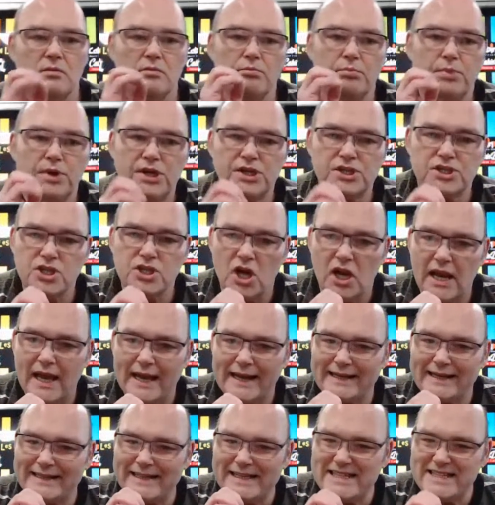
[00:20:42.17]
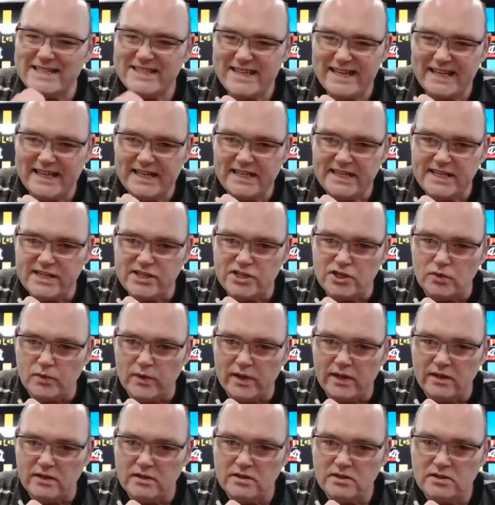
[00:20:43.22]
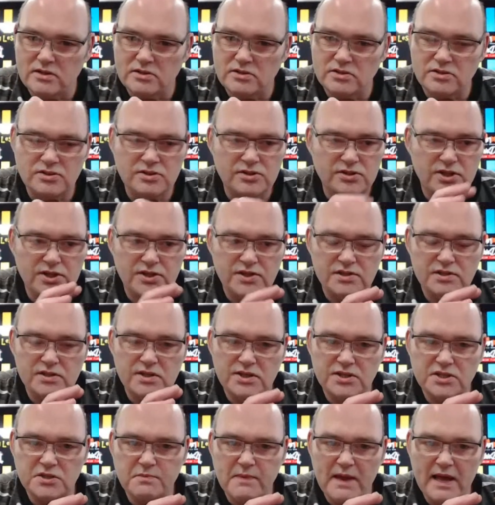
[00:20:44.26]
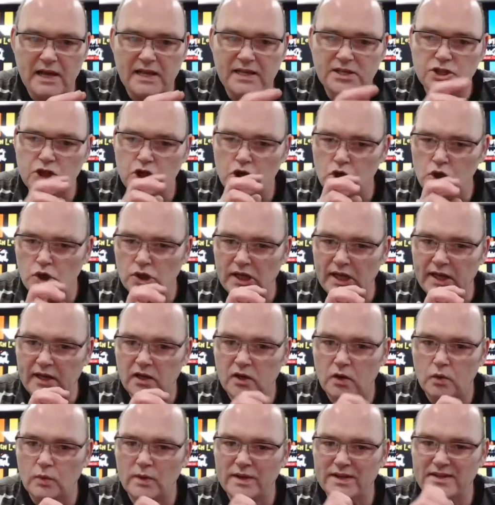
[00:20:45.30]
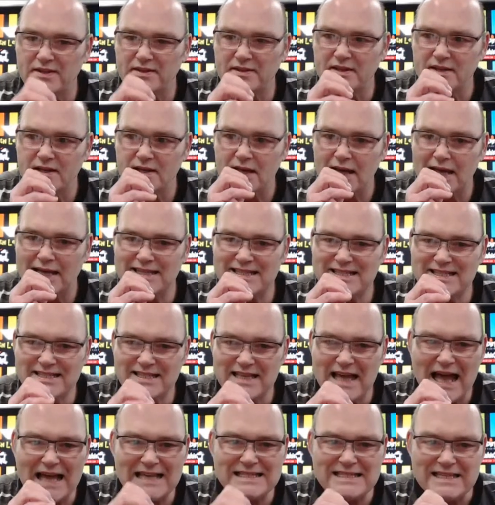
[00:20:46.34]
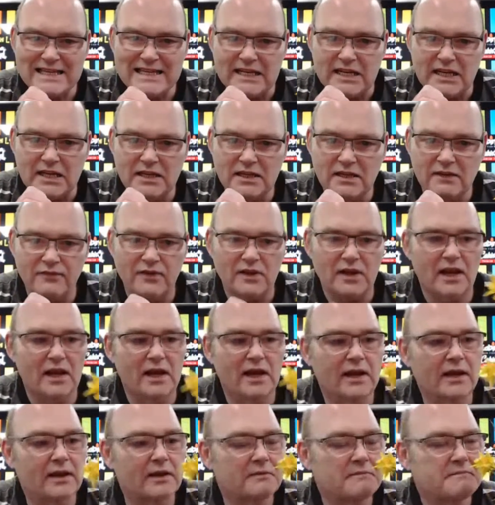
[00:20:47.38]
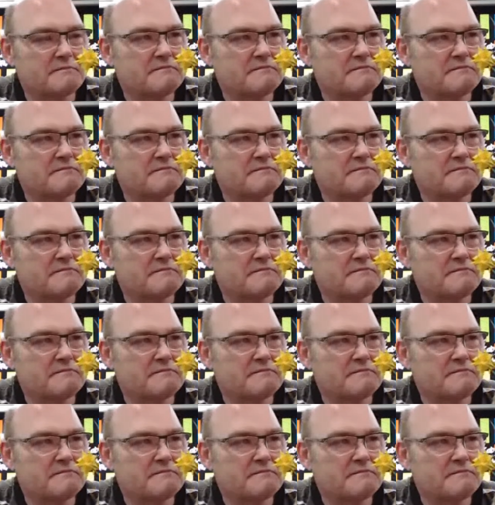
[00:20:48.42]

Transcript: But it's got like an acidity to it. The smell is honey with acid, if you like.